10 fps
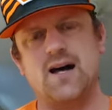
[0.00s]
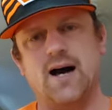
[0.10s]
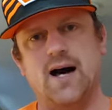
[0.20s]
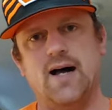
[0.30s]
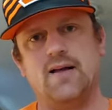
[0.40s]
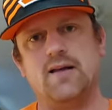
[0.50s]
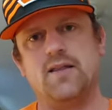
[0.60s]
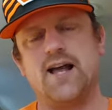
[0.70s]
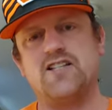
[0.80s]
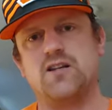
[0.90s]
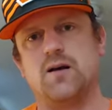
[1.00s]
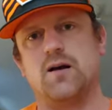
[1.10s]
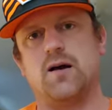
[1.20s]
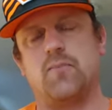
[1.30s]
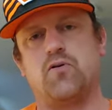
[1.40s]
Uh, that's a,
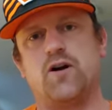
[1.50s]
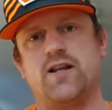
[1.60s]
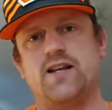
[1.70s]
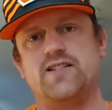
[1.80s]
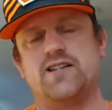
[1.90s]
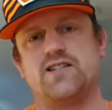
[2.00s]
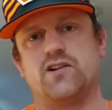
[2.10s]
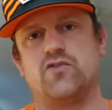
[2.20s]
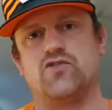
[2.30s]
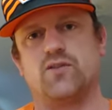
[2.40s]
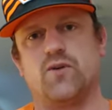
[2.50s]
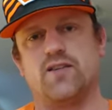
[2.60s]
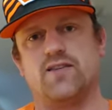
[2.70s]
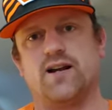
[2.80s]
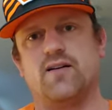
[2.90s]
a, pretty easy solution
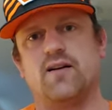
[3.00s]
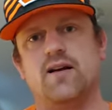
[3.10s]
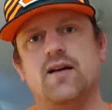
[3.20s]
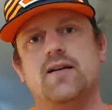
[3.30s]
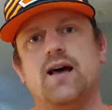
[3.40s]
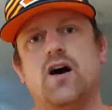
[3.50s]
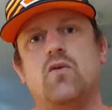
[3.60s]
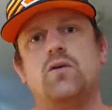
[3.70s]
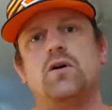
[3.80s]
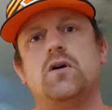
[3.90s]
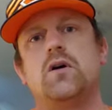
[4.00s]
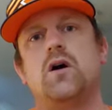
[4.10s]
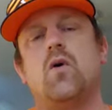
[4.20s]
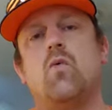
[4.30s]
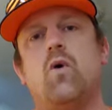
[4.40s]
right there. Now,
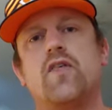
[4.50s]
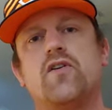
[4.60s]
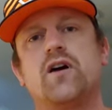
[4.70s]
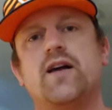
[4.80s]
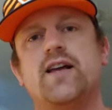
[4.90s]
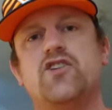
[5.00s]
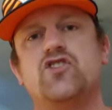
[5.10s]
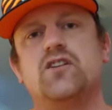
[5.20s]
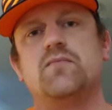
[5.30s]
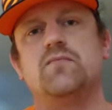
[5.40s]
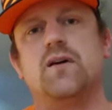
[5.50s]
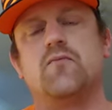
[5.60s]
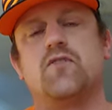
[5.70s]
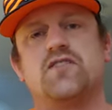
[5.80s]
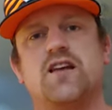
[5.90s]
whether or not he should
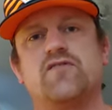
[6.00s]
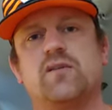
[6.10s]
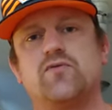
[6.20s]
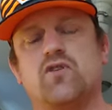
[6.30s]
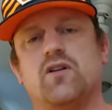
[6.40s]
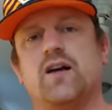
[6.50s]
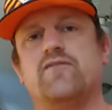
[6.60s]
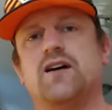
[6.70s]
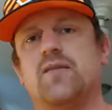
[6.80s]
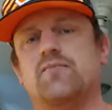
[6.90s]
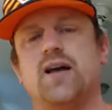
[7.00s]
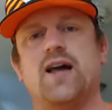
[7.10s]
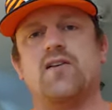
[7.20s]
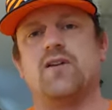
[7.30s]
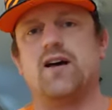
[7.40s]
receive some sort of lifetime
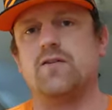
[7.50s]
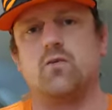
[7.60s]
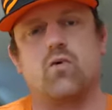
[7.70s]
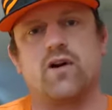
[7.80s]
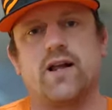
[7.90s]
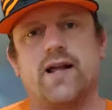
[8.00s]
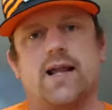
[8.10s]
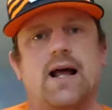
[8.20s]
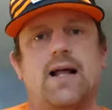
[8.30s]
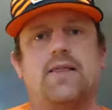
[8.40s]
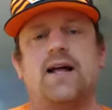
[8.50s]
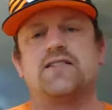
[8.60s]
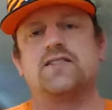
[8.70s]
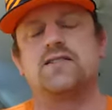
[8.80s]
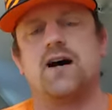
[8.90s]
ban or not work again,
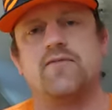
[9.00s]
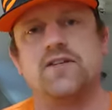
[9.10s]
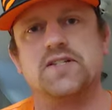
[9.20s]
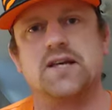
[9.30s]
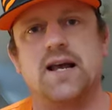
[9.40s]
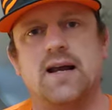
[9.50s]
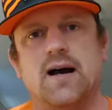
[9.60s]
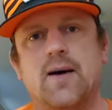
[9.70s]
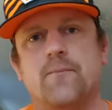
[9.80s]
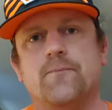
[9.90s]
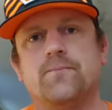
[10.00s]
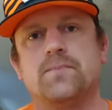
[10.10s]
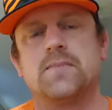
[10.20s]
that's tough to say. Um,